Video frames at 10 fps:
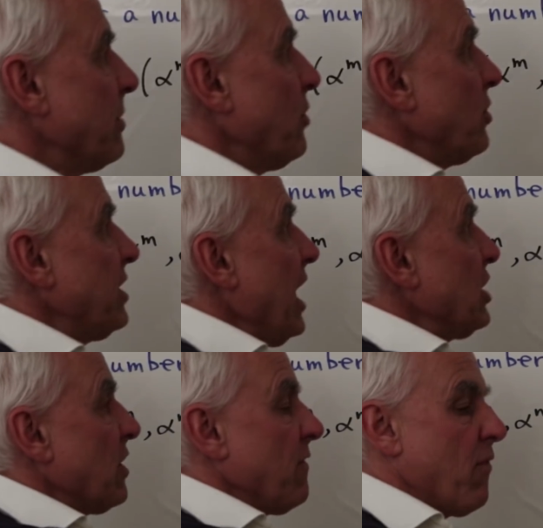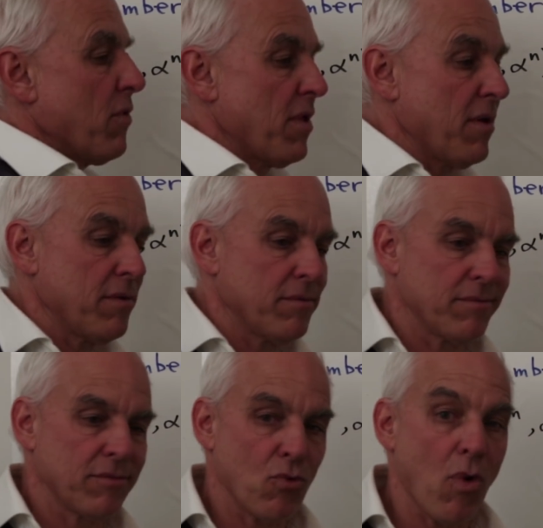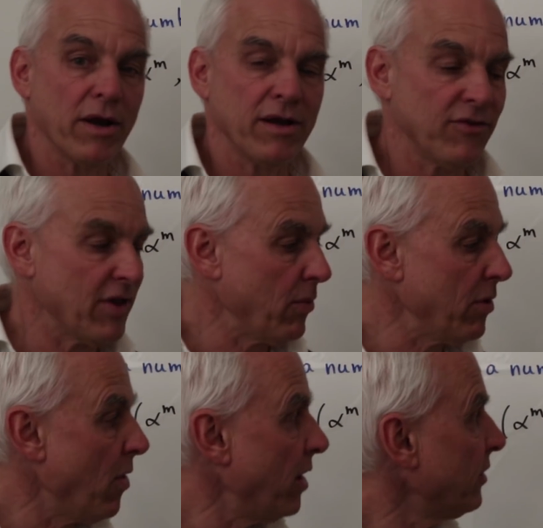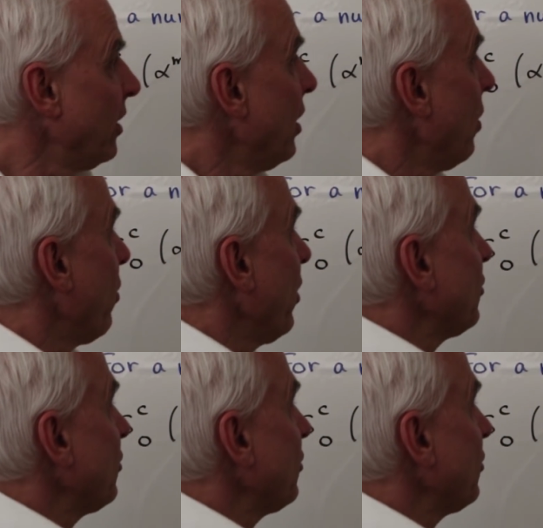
some notation for the quantities that we want. We're